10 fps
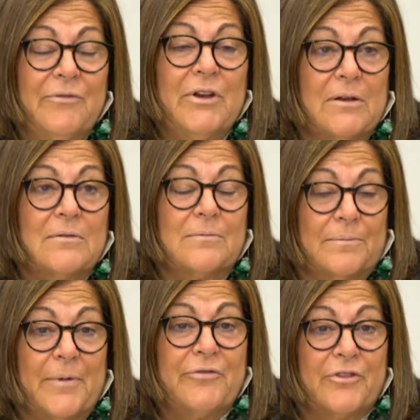Even at
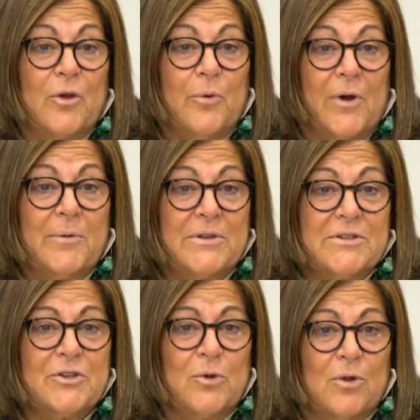Buffalo, where I
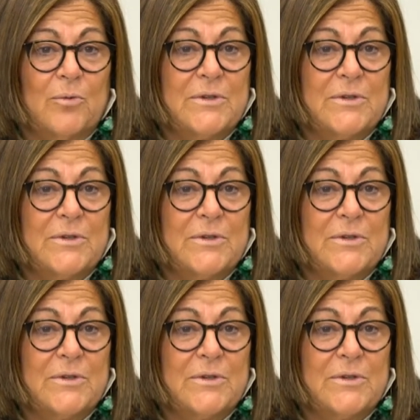went to school,